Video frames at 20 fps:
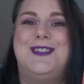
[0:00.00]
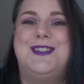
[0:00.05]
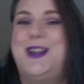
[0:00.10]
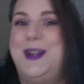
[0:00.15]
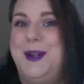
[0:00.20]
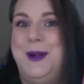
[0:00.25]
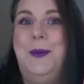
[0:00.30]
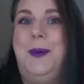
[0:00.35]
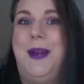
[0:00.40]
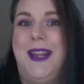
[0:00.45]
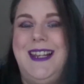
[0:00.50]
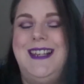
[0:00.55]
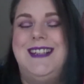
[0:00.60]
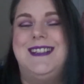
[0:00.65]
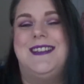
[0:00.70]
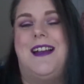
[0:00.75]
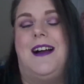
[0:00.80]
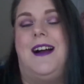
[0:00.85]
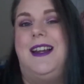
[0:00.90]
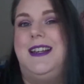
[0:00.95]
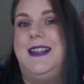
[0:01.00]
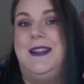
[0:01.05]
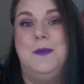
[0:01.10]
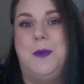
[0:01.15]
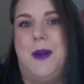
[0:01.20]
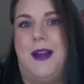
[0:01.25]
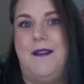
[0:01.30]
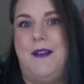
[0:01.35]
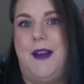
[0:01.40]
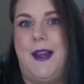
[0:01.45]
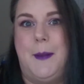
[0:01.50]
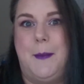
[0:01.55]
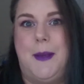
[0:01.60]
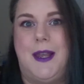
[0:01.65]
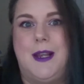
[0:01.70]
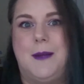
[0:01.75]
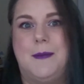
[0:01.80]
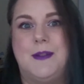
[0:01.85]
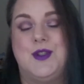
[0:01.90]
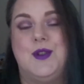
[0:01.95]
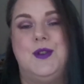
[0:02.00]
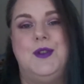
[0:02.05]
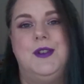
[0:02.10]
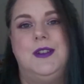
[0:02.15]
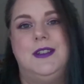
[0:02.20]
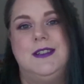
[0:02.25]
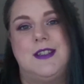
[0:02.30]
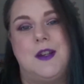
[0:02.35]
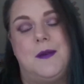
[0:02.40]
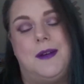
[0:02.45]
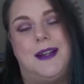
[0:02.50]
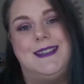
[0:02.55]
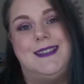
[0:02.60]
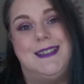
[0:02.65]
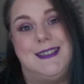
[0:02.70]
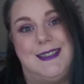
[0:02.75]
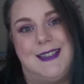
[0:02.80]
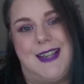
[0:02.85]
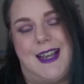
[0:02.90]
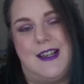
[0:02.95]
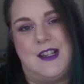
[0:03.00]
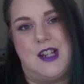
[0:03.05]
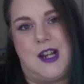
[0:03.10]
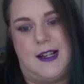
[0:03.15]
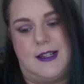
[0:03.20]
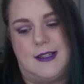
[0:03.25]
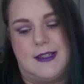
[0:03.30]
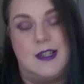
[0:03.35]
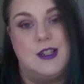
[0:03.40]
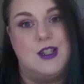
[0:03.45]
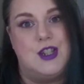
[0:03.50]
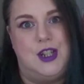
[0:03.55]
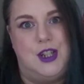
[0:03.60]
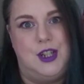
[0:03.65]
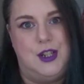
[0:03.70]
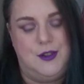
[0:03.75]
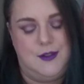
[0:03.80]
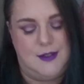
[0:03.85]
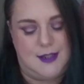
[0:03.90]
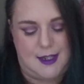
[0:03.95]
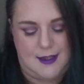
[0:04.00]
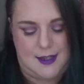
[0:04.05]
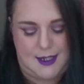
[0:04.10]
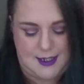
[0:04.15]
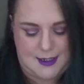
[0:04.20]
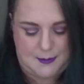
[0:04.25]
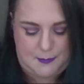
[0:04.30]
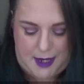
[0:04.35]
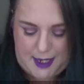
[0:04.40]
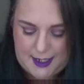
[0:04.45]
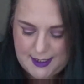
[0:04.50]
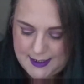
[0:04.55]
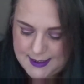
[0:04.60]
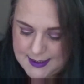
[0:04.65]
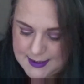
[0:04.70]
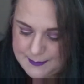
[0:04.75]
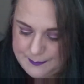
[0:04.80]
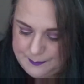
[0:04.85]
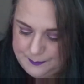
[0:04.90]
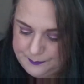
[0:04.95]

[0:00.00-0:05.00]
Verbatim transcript: two weeks I didn't wear any makeup at all so I didn't get a chance to use this palette.